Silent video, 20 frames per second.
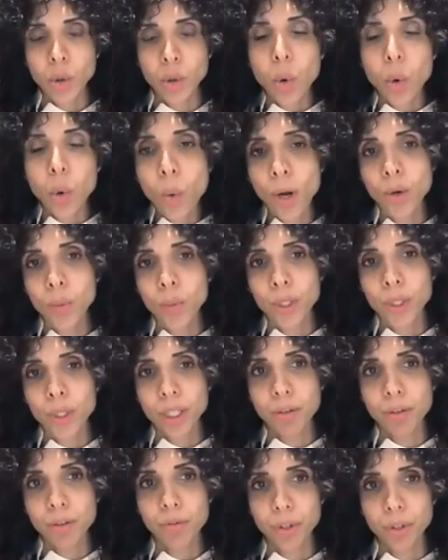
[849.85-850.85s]
no one would
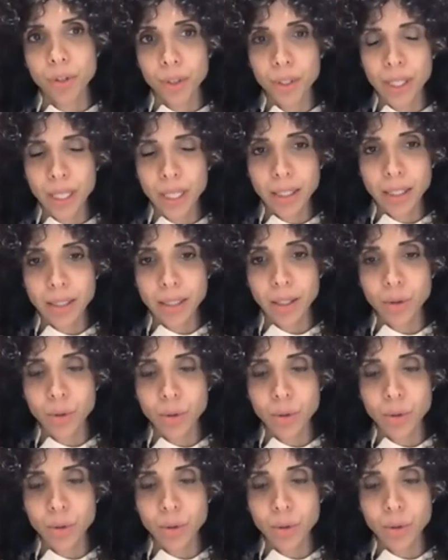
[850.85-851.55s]
give their data